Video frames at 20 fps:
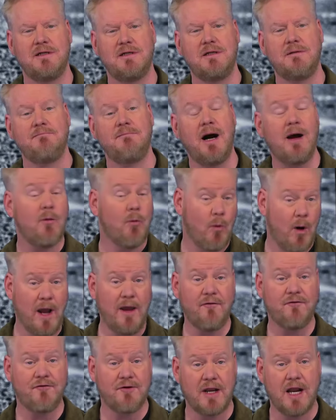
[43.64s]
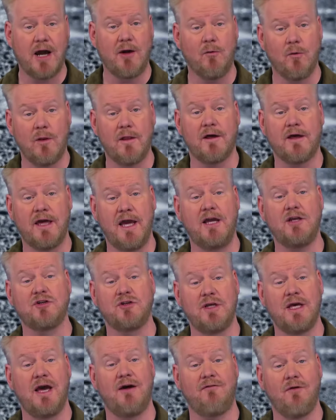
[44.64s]
My wife and I will
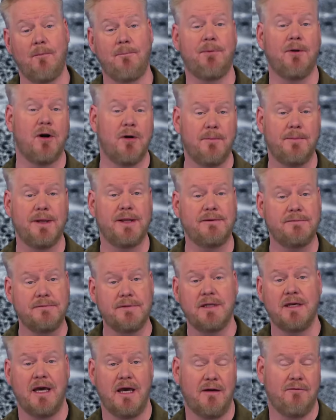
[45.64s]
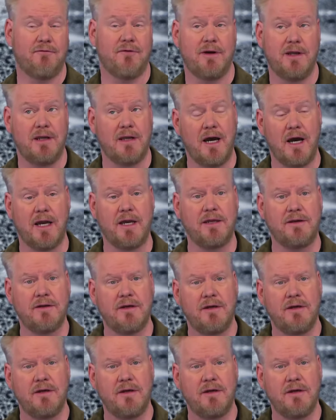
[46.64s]
occasionally have a bourbon every night.